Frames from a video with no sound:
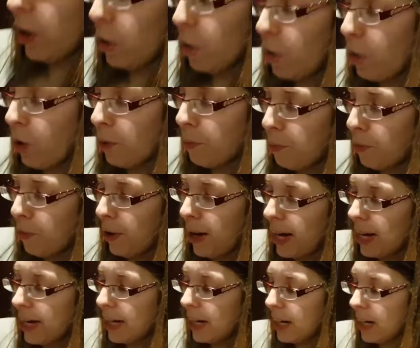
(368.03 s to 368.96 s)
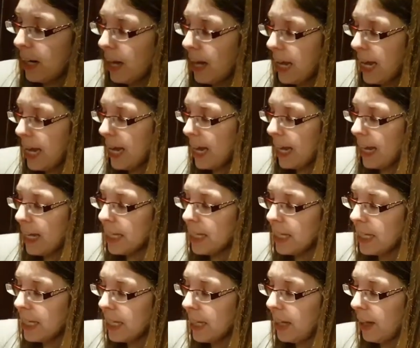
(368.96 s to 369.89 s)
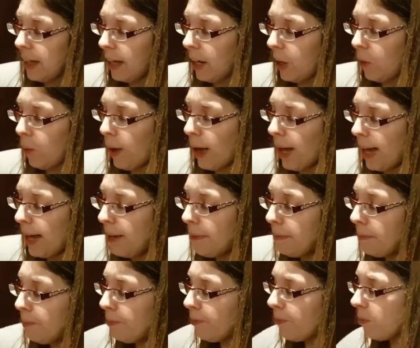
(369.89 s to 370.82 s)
incorporated into the liquid.